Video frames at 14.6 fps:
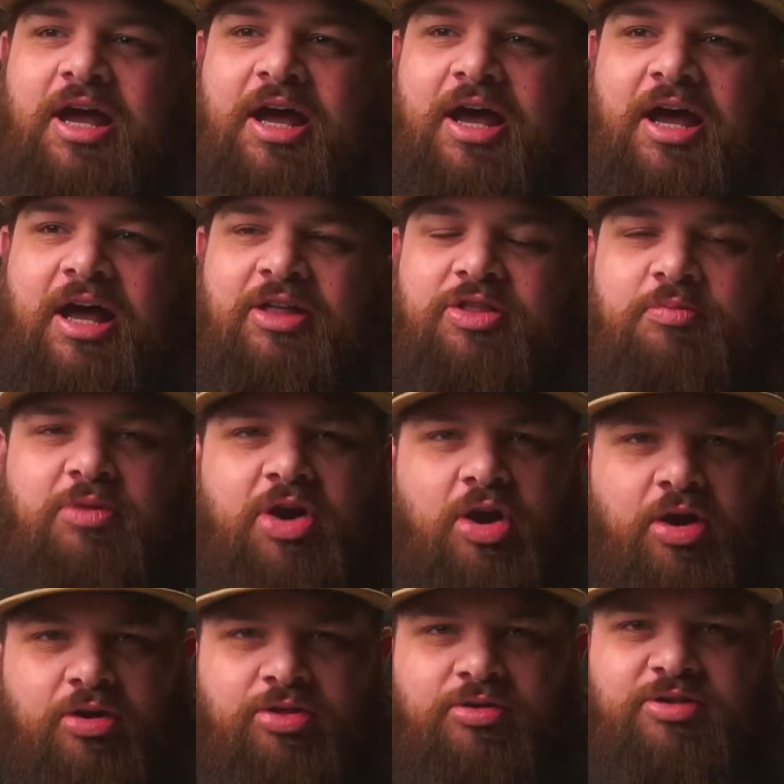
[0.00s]
the
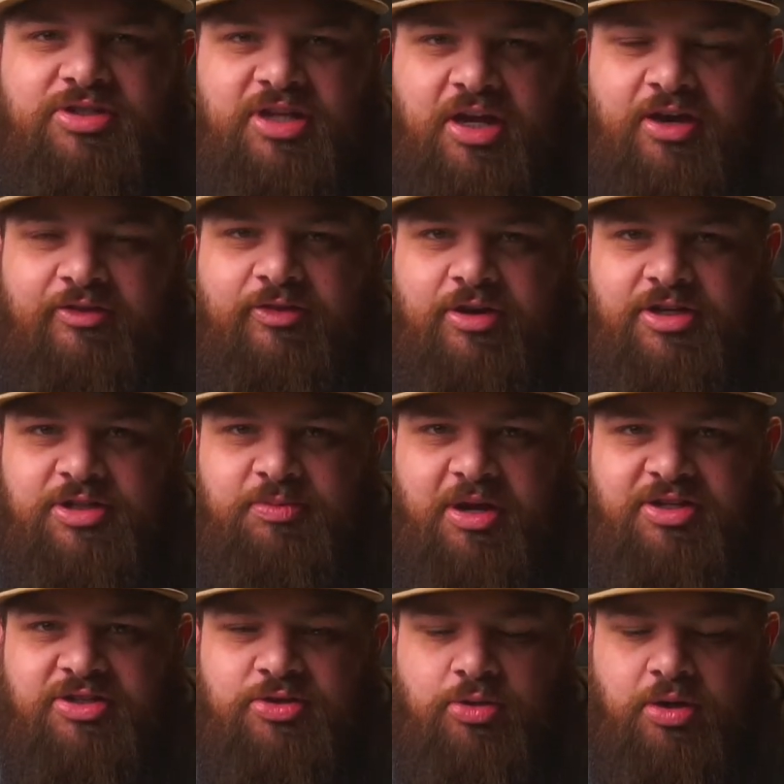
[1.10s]
MacArthur Center for
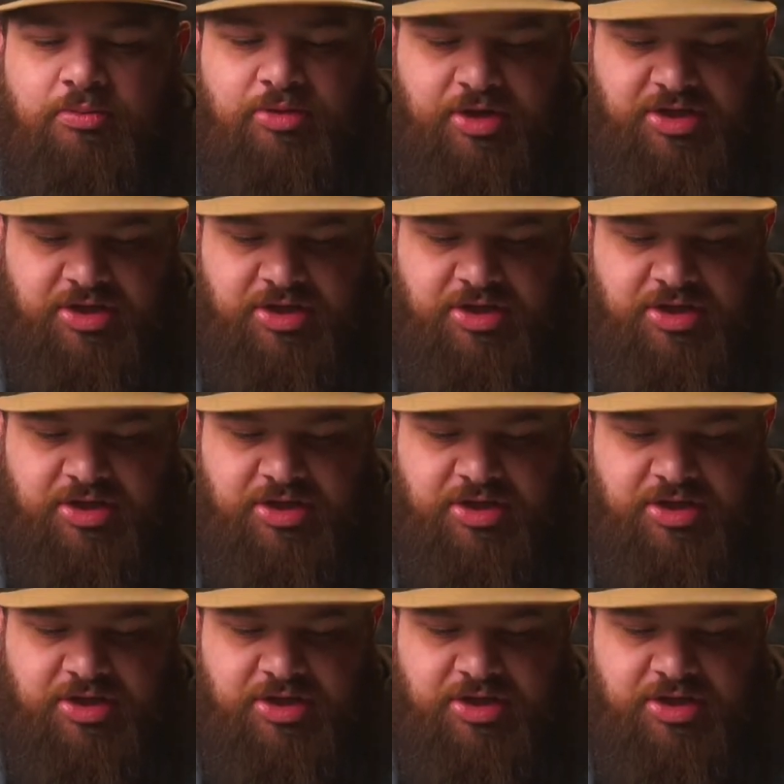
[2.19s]
Expository